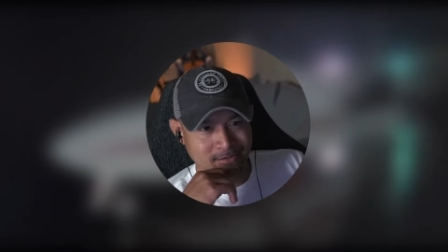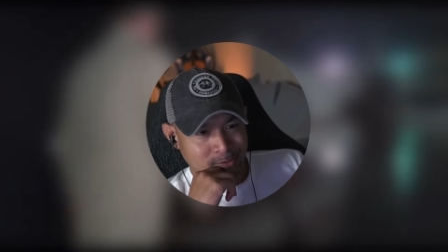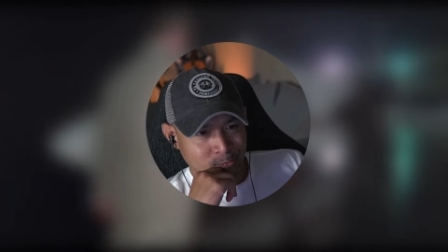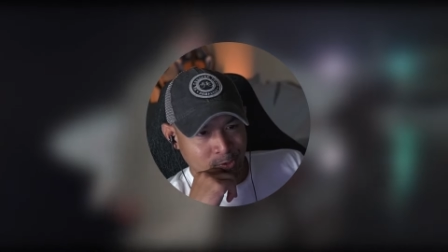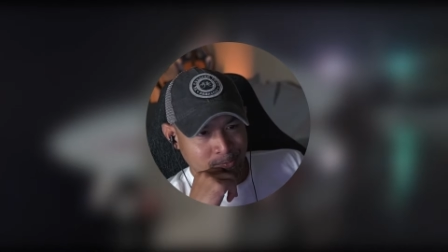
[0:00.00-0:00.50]

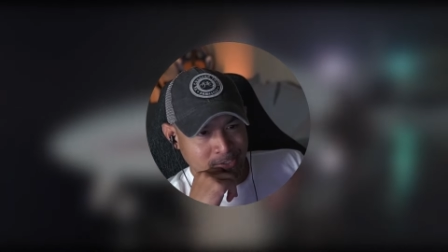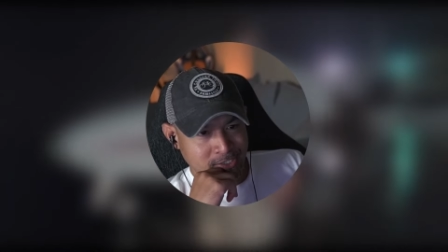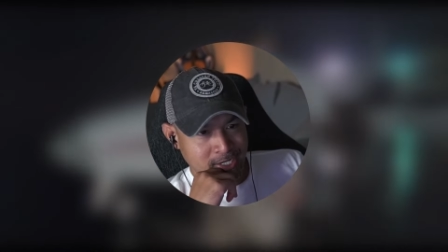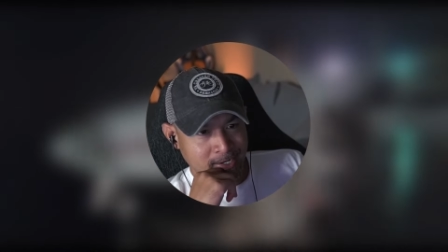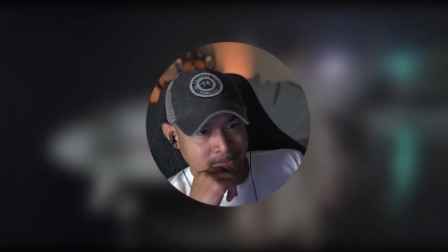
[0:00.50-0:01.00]
You roped this
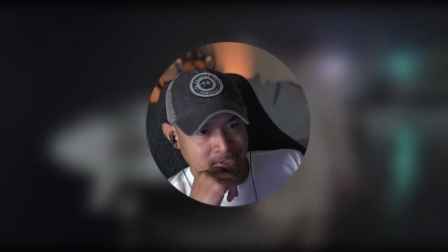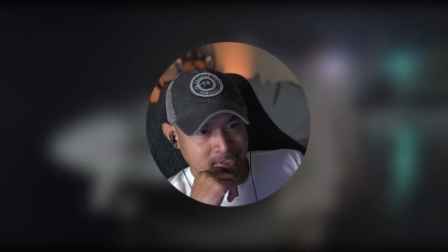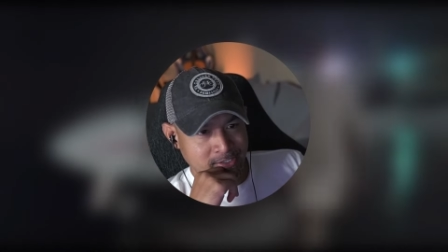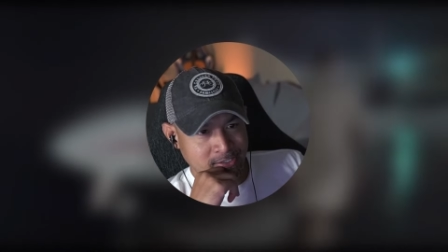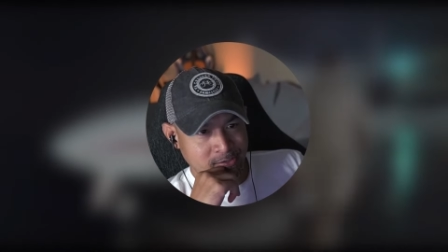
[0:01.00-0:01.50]
captain
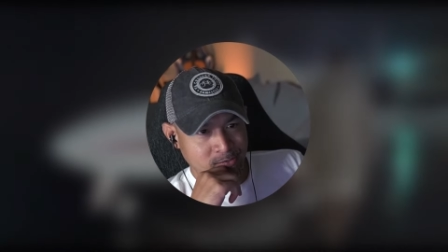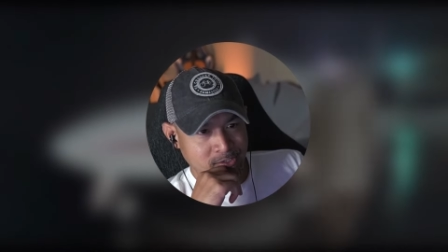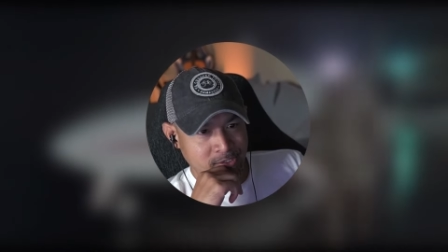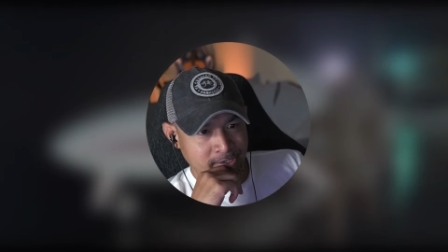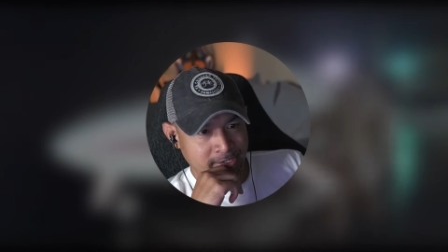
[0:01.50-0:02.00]
in to do the
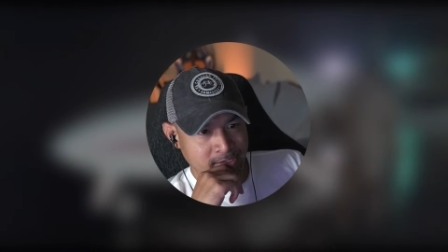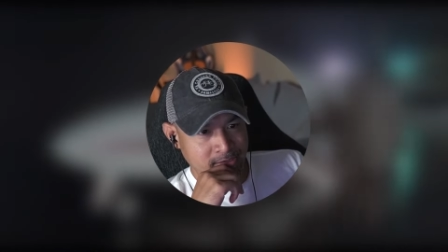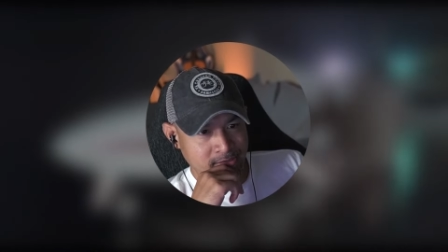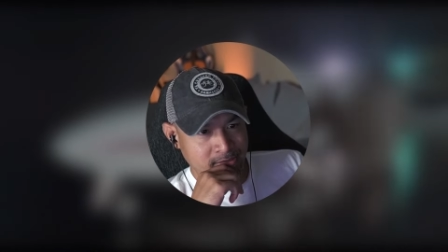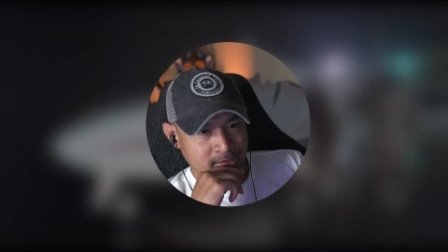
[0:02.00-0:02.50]

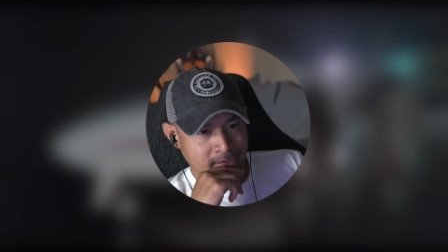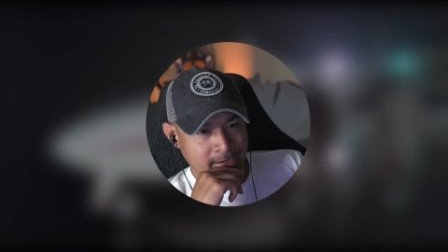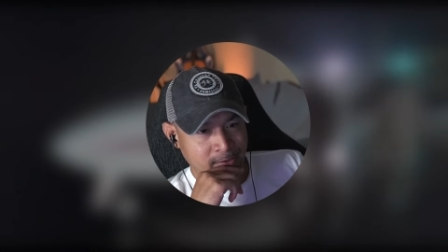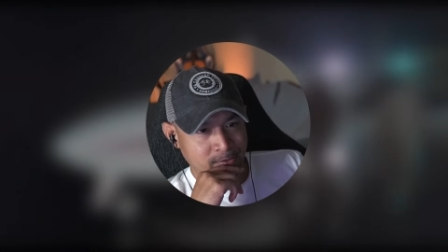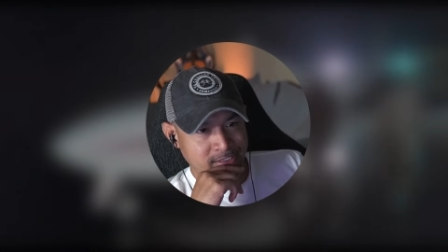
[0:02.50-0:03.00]
dirty, and
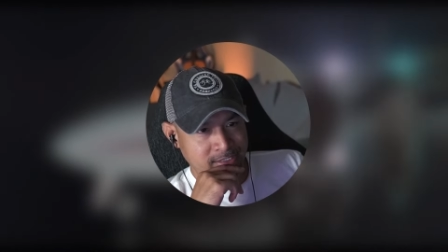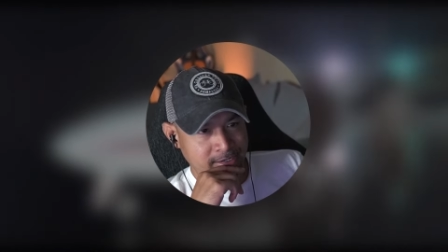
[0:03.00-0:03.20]
now he's